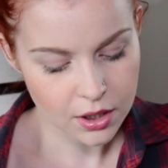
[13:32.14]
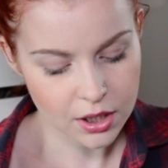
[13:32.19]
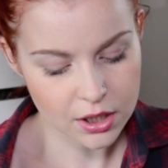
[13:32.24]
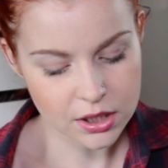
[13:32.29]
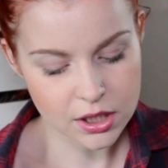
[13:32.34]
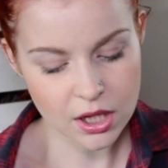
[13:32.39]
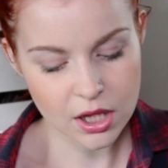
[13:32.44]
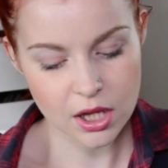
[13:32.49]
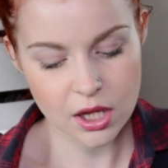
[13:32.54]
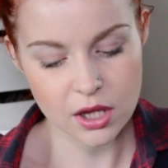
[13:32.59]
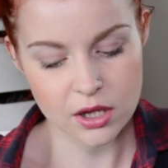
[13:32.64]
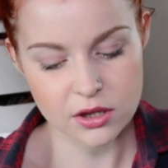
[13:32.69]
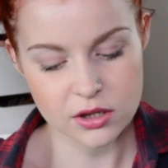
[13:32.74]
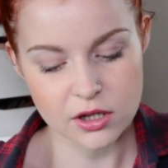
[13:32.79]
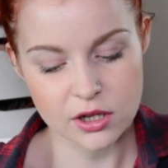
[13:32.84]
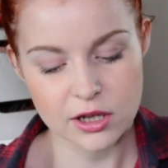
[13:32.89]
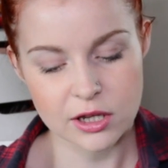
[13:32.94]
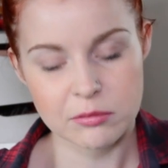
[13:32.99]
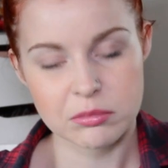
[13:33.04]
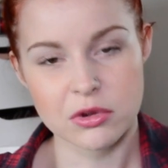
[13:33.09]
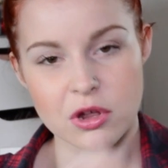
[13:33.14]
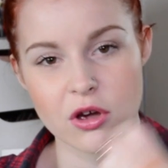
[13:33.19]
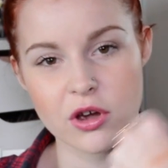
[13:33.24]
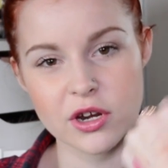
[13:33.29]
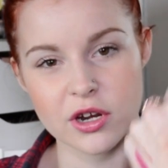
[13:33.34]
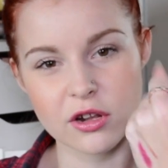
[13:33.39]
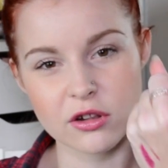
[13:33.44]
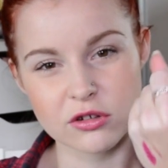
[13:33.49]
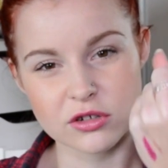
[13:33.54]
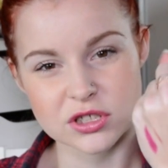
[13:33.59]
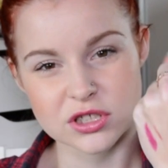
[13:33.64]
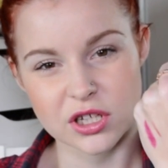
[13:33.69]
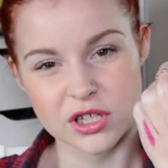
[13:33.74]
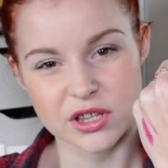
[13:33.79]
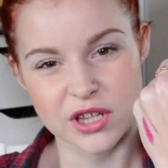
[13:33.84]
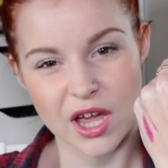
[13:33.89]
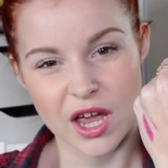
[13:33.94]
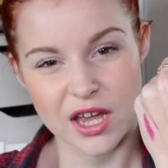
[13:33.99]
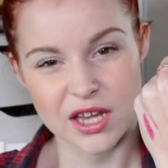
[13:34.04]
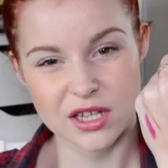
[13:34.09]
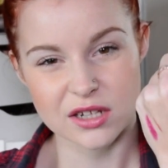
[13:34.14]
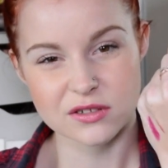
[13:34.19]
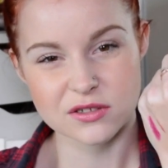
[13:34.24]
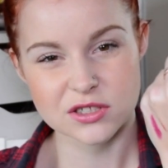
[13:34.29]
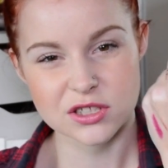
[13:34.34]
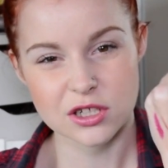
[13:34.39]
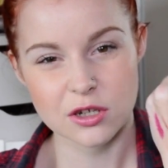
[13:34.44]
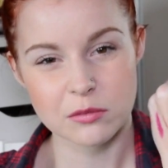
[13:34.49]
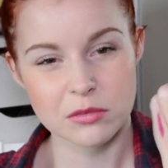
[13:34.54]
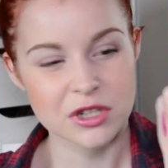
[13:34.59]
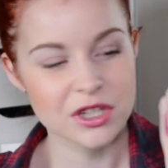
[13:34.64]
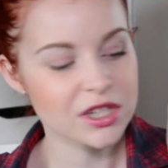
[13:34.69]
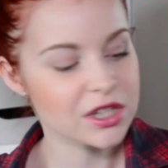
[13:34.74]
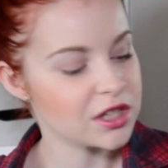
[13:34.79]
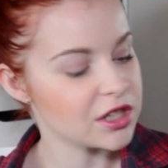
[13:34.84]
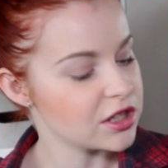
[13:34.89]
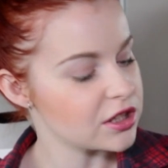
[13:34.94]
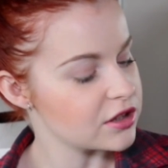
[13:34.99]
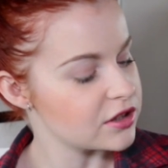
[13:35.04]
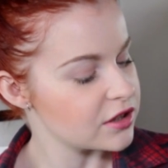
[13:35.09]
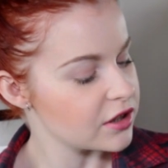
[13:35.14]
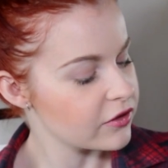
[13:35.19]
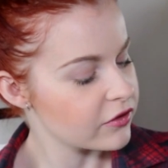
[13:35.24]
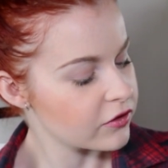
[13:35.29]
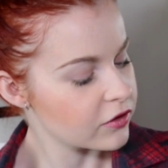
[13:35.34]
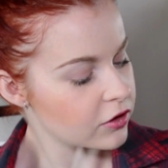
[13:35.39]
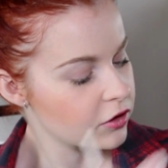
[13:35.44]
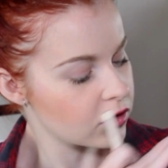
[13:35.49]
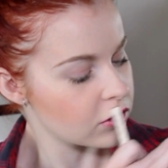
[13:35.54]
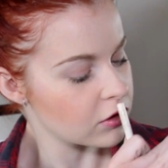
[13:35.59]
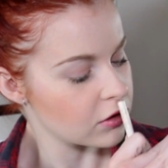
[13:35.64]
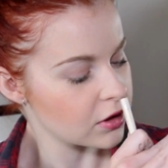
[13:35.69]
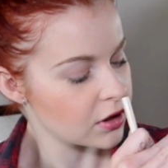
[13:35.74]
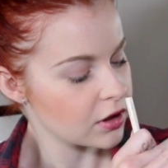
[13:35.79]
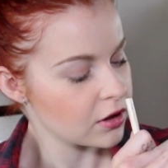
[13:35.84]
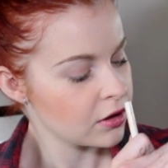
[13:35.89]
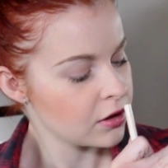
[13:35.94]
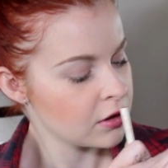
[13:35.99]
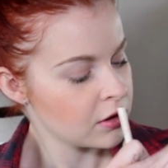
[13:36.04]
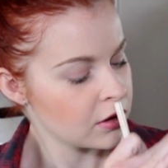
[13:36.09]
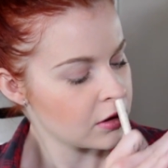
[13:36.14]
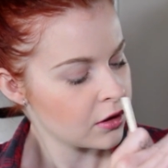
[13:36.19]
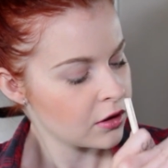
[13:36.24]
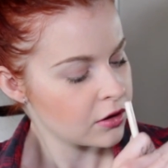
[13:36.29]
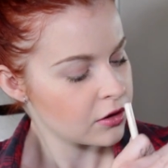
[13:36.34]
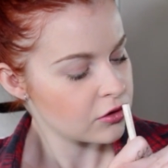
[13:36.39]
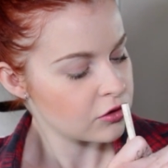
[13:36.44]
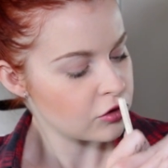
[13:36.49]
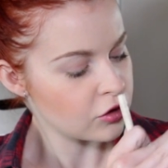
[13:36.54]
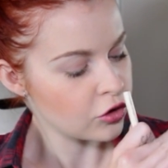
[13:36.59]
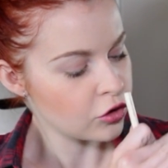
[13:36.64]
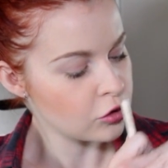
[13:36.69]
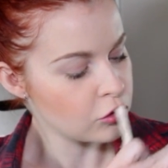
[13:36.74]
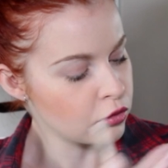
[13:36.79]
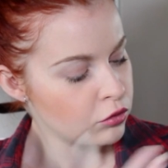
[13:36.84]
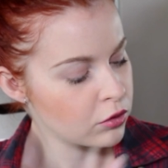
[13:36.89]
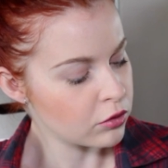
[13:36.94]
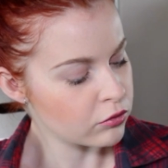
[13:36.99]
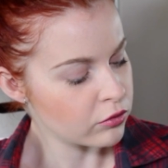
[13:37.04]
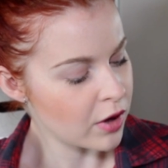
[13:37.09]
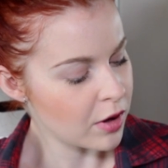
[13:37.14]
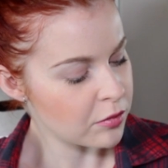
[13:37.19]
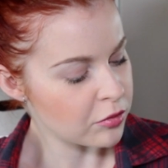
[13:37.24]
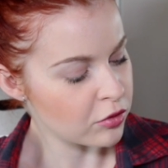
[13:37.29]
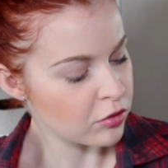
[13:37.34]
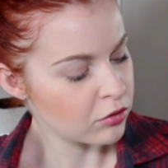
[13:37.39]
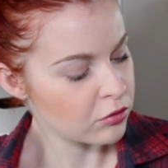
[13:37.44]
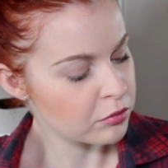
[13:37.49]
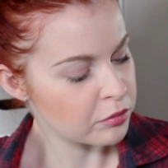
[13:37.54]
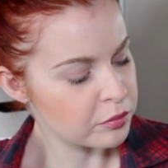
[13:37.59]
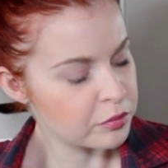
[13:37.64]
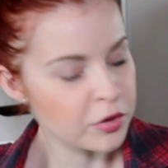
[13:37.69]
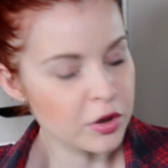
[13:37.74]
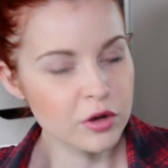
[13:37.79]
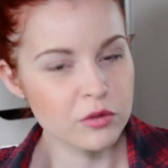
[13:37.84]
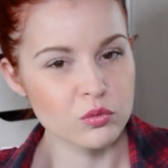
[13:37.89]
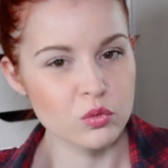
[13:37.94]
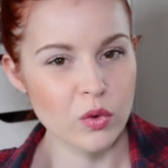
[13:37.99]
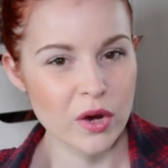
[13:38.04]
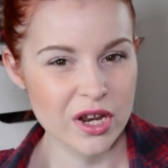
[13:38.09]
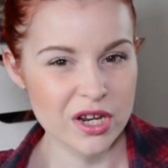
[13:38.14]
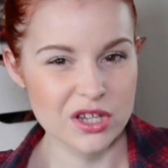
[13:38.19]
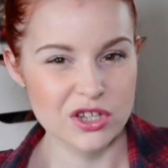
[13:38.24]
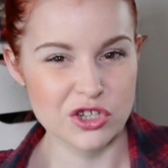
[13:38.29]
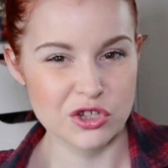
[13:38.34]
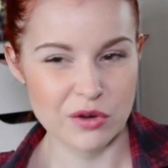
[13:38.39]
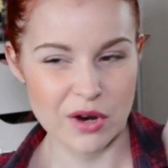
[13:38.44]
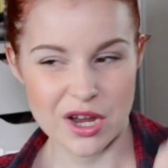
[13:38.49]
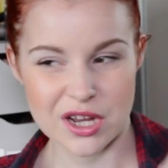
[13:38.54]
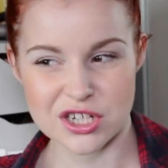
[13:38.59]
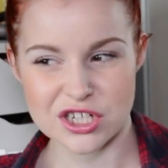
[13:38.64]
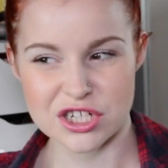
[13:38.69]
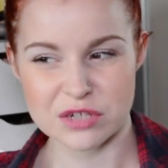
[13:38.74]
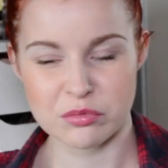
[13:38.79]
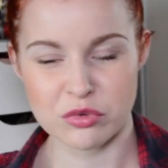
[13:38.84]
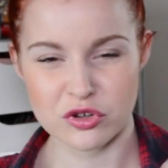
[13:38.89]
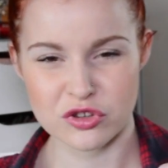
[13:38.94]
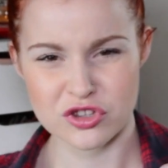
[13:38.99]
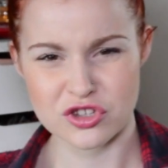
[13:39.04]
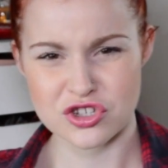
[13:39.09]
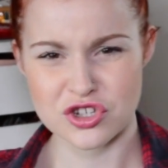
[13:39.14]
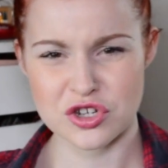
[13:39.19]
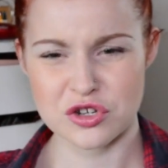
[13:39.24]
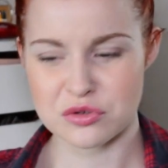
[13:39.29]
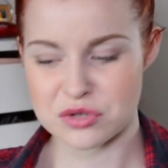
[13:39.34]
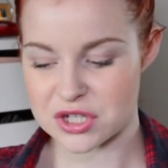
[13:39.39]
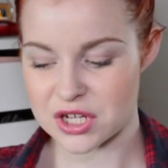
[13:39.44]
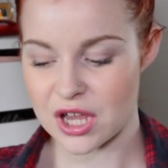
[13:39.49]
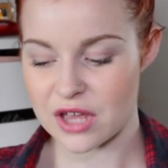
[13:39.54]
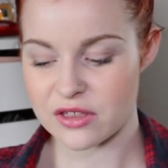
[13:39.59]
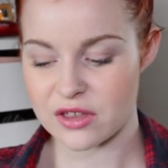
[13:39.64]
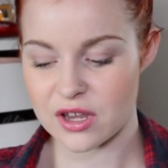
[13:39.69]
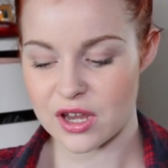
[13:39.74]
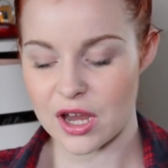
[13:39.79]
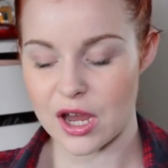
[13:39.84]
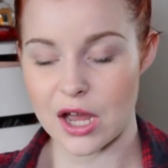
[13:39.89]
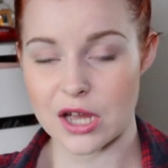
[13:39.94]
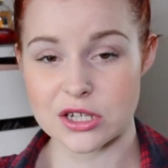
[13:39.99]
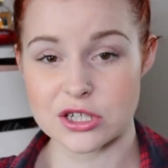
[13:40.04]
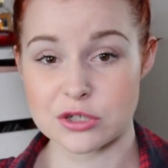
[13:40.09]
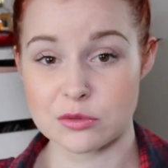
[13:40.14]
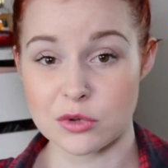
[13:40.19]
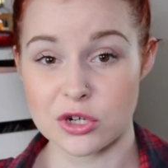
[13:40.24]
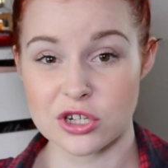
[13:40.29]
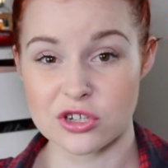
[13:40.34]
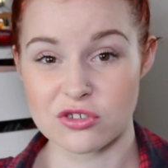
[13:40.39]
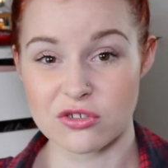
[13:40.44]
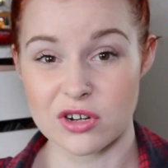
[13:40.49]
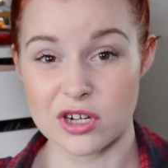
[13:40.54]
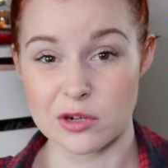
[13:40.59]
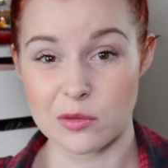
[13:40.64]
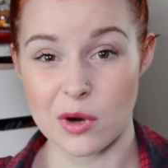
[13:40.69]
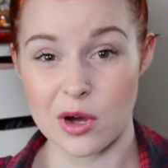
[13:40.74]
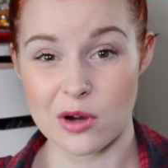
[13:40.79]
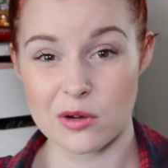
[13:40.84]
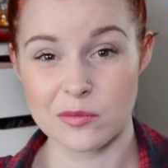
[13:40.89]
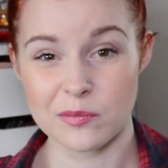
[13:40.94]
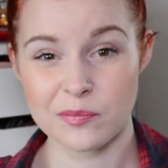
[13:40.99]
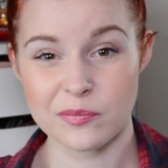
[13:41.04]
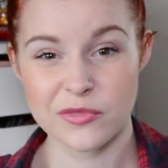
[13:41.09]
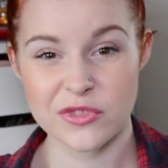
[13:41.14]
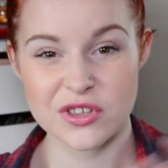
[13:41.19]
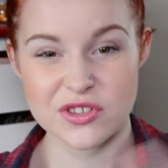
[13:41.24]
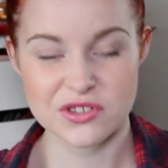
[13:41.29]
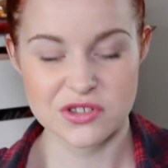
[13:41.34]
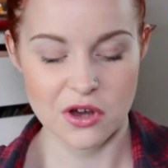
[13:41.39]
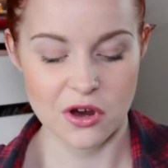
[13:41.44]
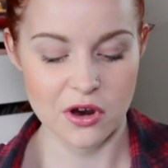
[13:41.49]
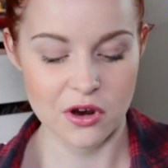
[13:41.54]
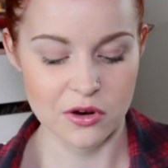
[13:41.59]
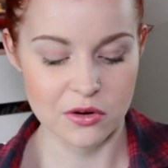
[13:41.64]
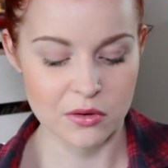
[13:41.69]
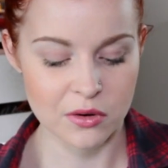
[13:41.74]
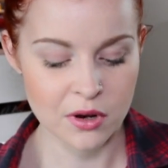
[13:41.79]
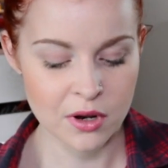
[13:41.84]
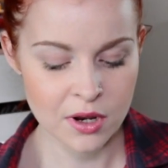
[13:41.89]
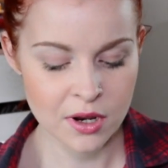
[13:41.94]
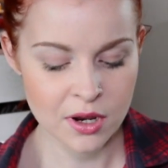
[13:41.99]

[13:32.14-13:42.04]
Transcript: And then the lip liner looks like that. It looks a completely different colour to Rebel, but when you actually put the two together, it actually works really well. So